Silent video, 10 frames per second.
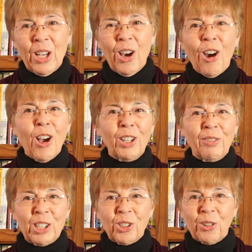All of
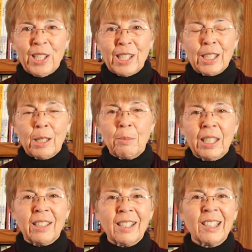these stories exhibit
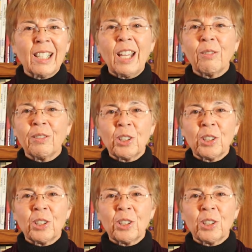a delightful